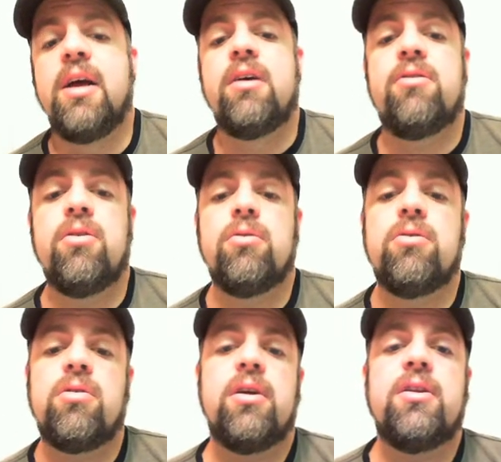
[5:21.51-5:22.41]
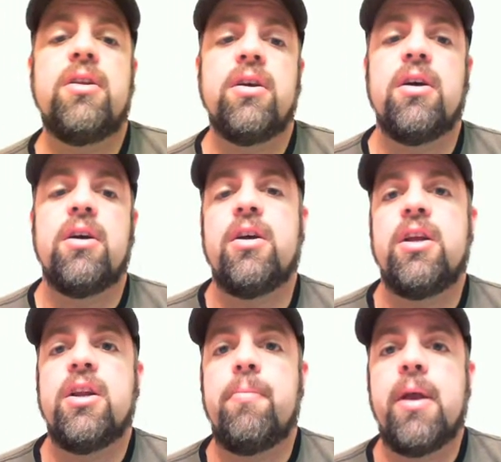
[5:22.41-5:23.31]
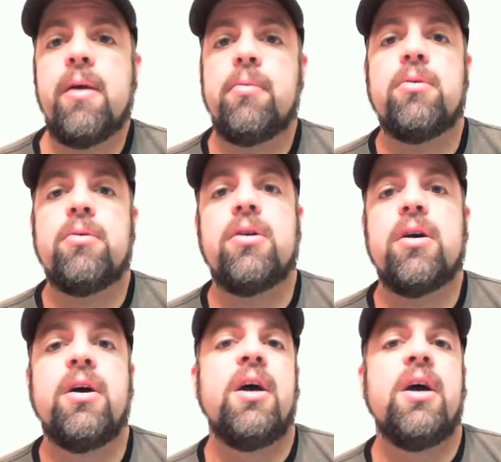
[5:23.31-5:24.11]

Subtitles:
So it was good to, be able to